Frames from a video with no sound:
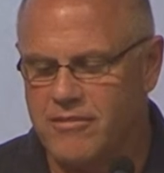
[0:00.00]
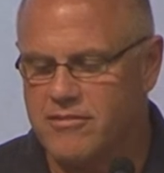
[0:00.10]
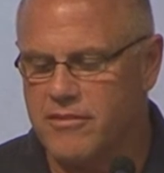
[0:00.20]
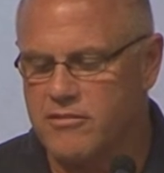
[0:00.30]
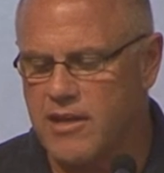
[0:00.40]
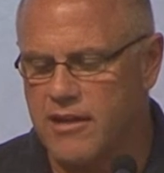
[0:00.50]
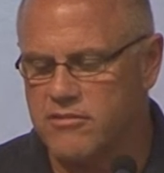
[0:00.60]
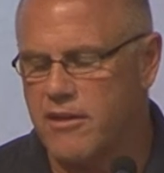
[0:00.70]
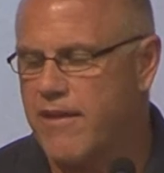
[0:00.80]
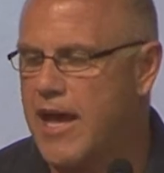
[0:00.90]
this kind of
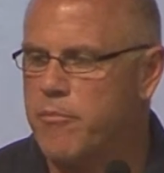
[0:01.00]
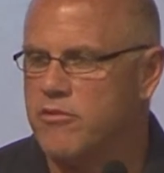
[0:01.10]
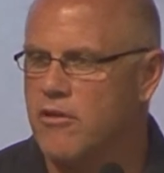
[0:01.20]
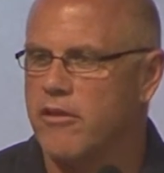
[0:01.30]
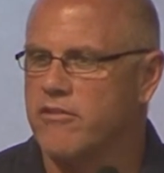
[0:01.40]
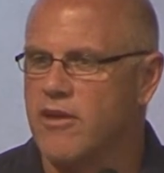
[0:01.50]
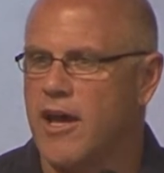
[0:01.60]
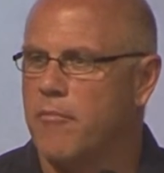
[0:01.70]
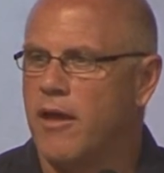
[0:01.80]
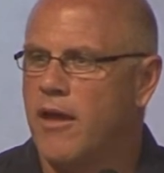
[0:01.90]
stuff happens all the
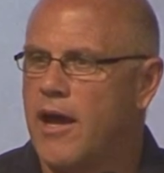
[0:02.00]
time.